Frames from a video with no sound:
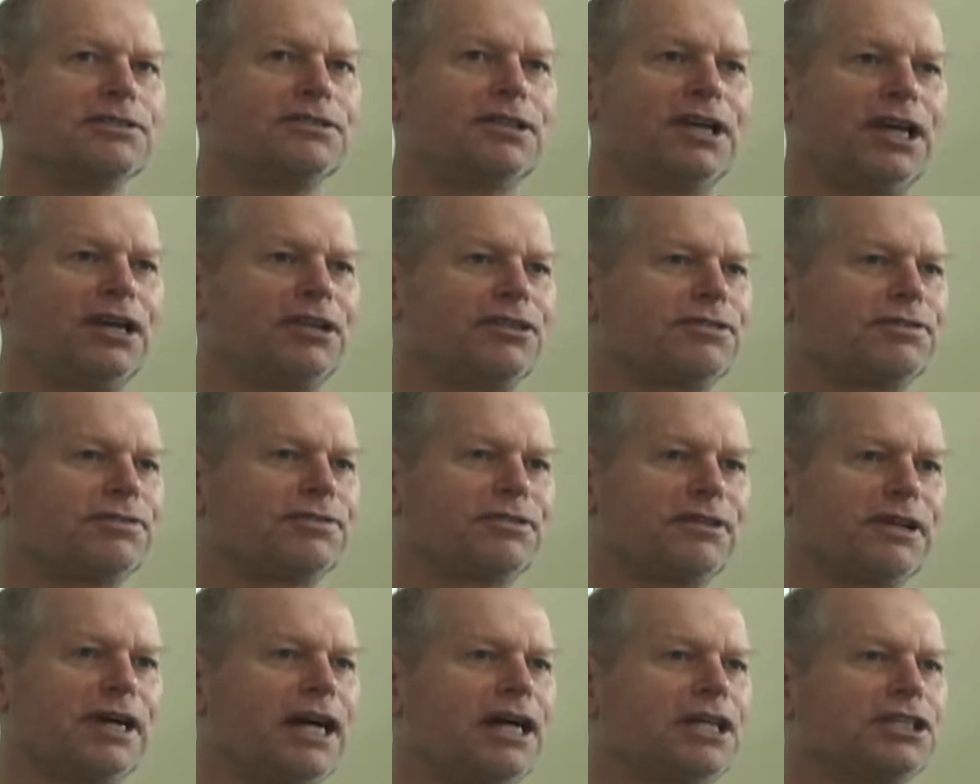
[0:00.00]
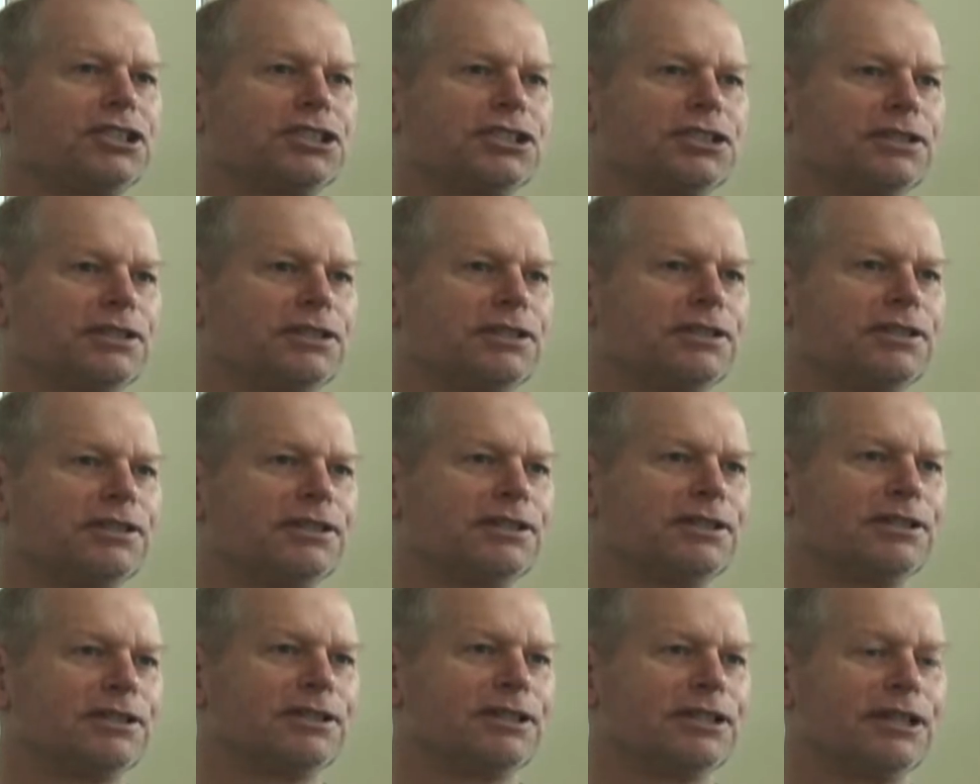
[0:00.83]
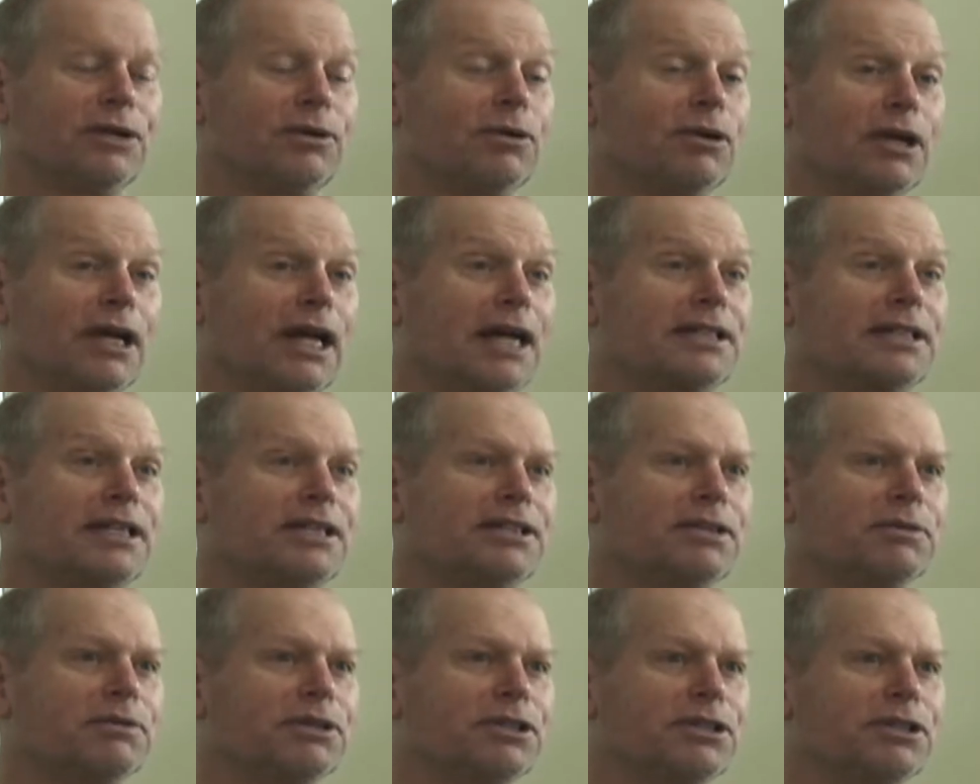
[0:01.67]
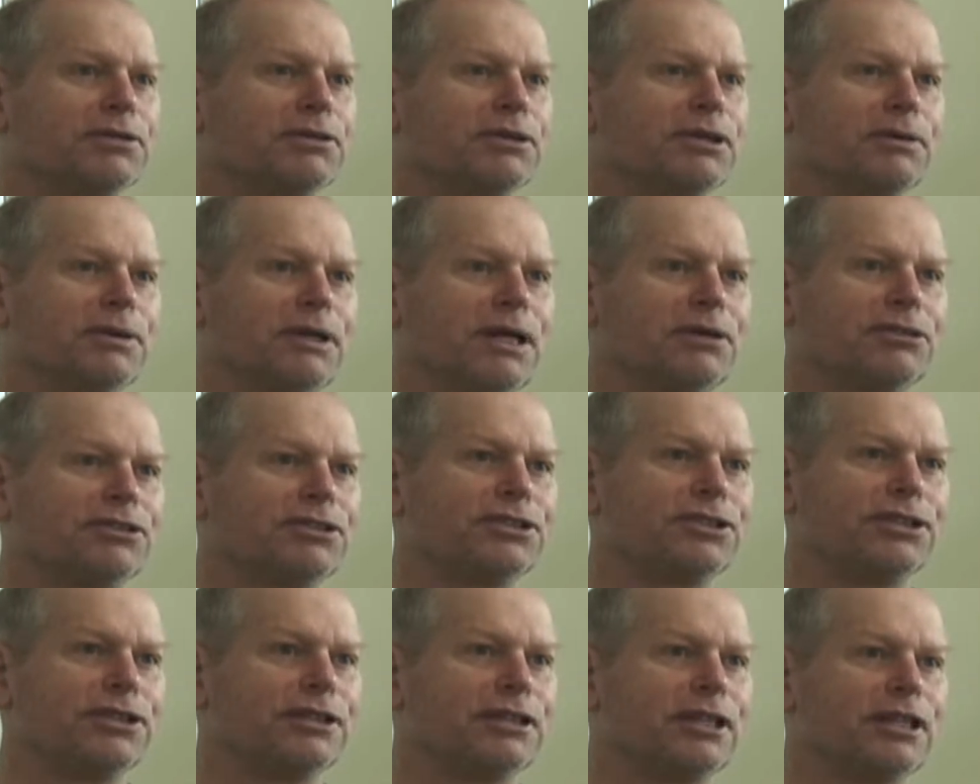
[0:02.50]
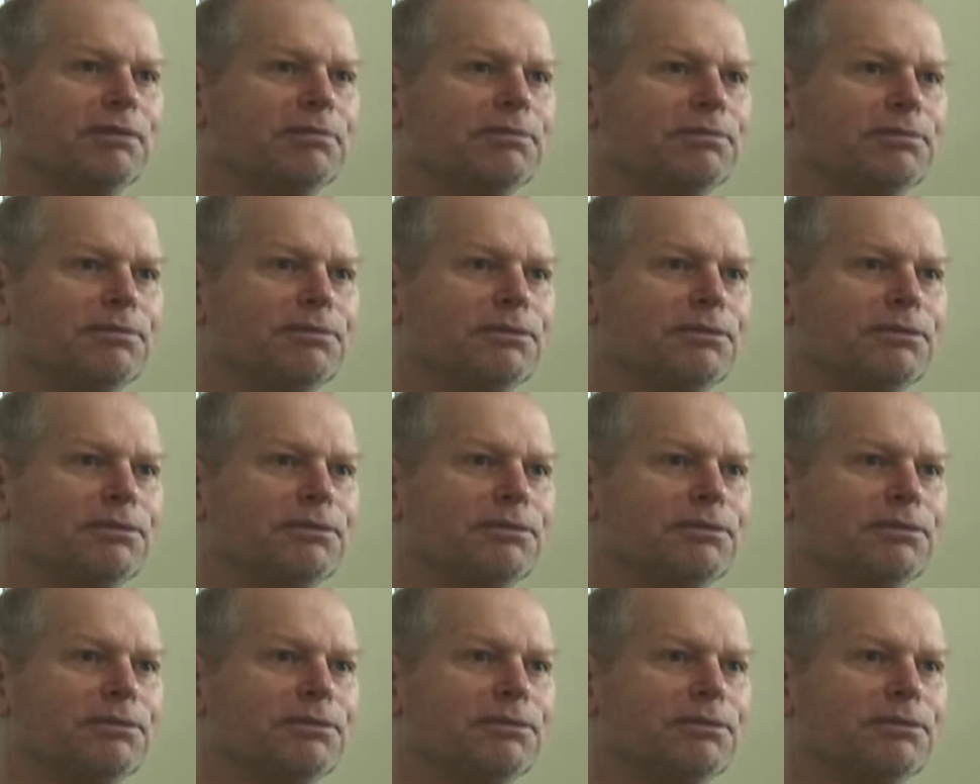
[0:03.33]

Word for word: taste fresh, you know, or like they did when you were when I was in Europe.